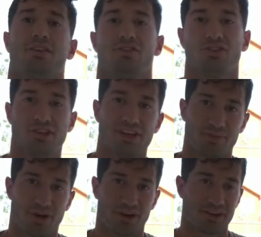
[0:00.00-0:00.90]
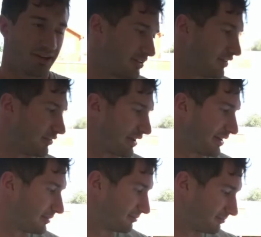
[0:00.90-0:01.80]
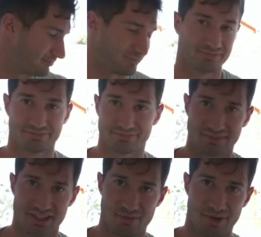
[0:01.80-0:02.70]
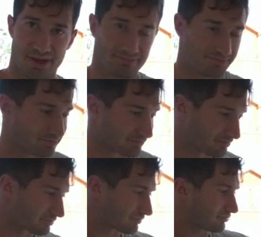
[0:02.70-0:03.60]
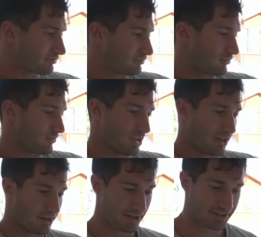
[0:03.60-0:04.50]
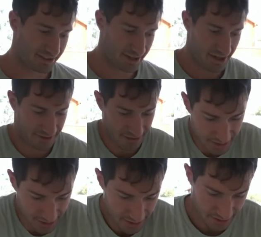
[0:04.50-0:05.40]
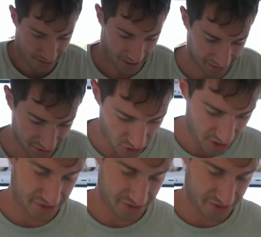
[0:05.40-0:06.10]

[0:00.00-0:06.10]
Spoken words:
So the last part of the van is the bed. Like I said, guys, I had to change